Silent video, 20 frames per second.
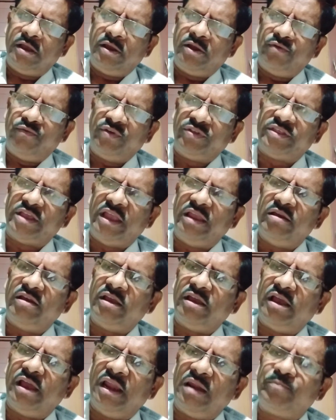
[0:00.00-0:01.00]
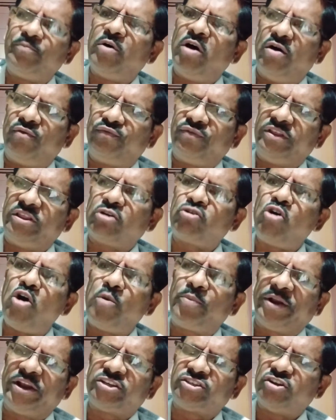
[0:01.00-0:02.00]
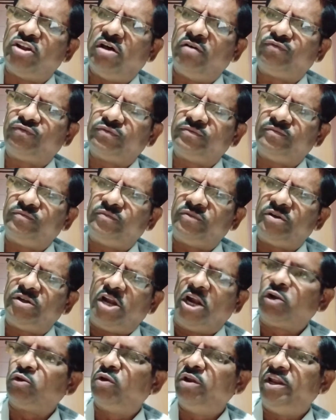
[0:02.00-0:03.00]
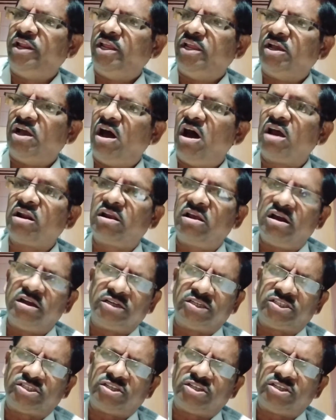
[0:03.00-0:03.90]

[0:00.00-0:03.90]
with the help of, with the cooperation of not only organs